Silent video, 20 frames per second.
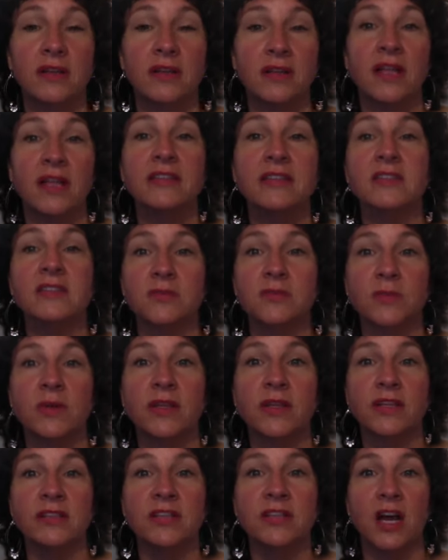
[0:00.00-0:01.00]
Let's
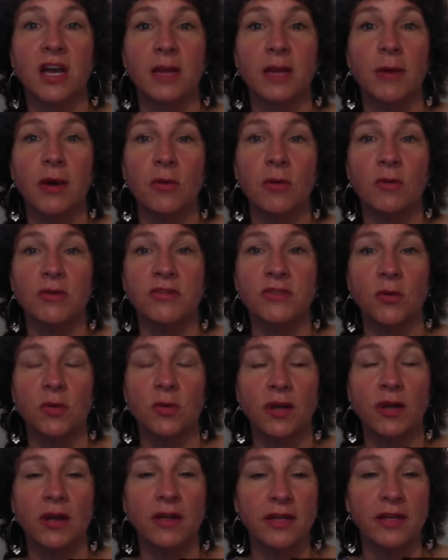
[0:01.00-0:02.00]
really talk about what's
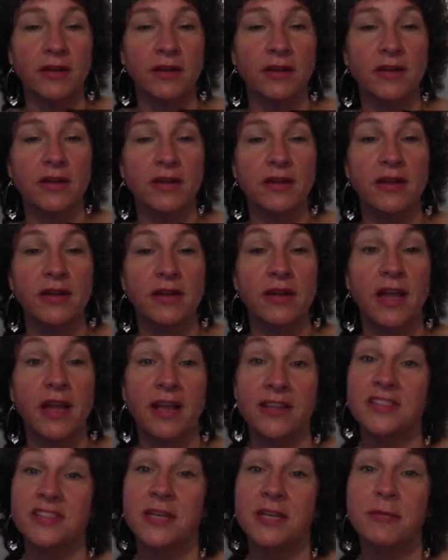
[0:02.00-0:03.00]
going on here
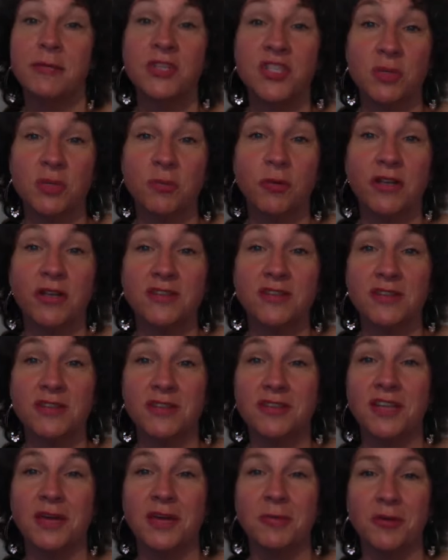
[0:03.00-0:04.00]
and see what she brings to
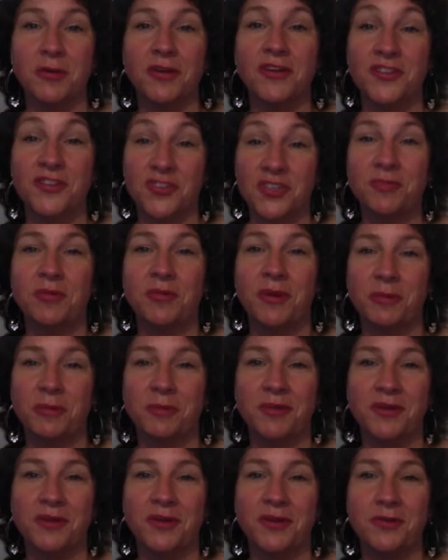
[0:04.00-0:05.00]
the table, because she
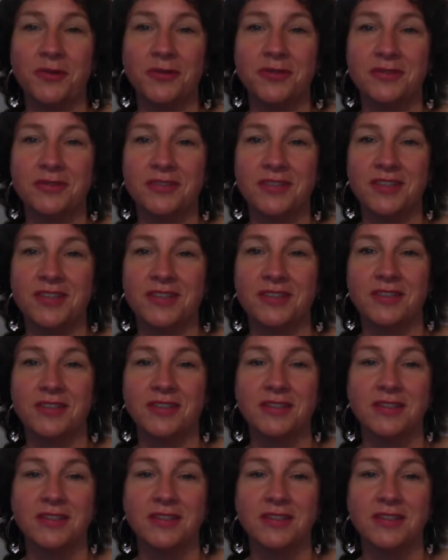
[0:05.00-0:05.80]
probably knows, Denise.